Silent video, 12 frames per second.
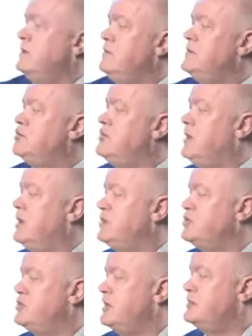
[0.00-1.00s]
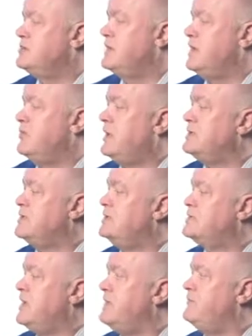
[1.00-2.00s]
This chart shows the
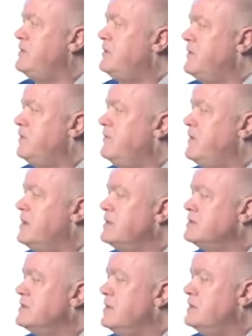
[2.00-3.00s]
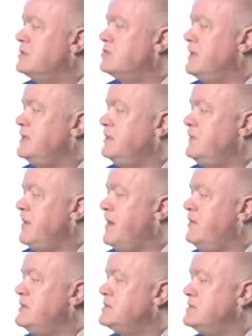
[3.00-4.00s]
relative safety profiles between the
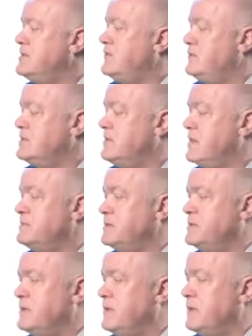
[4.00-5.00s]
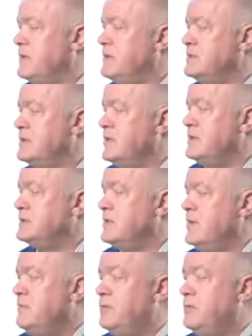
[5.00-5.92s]
various different types of topical NSAIDs,